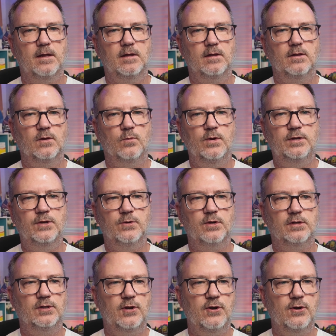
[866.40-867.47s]
The window to
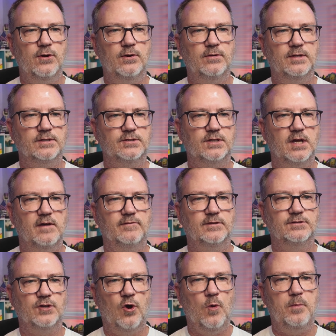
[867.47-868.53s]
learn this stuff
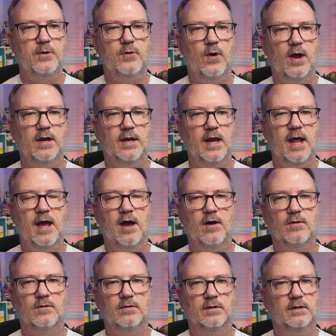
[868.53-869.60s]
is open right
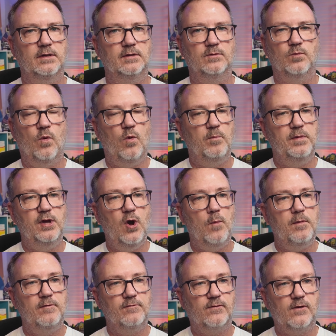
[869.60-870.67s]
now, and it won't be
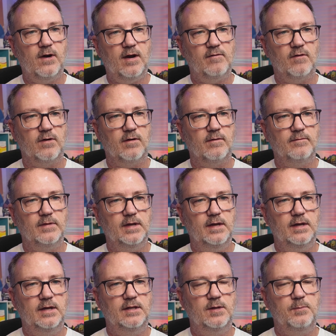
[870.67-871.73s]
open forever.
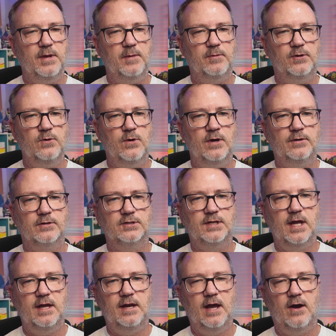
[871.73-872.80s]
And the people who
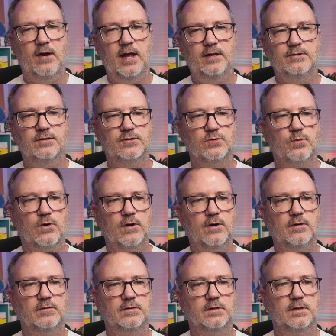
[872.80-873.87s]
understand how agents work,
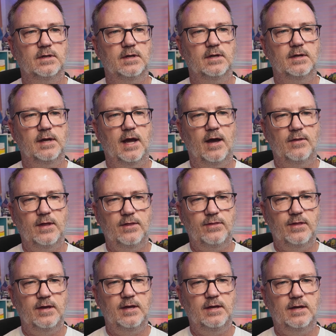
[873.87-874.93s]
how they
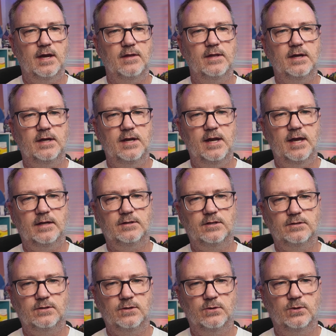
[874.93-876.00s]
think, how they connect to
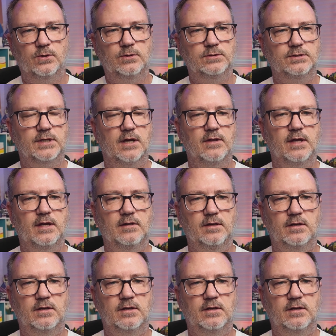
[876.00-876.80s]
tools, how they,